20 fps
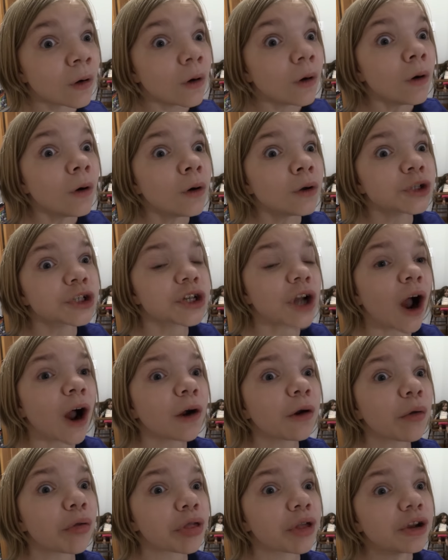Ooh,
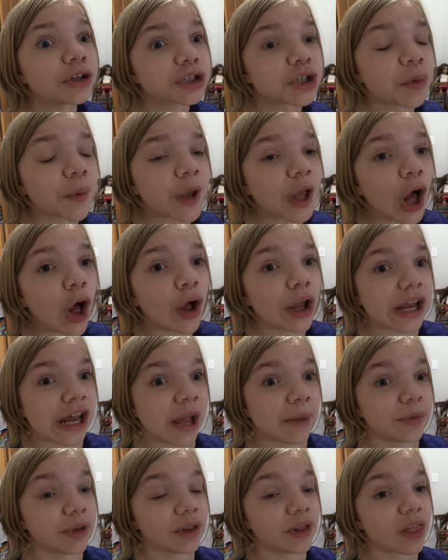Charles, should we call an
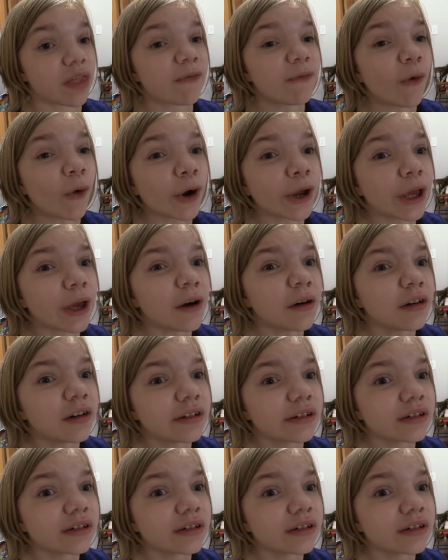ambulance for you?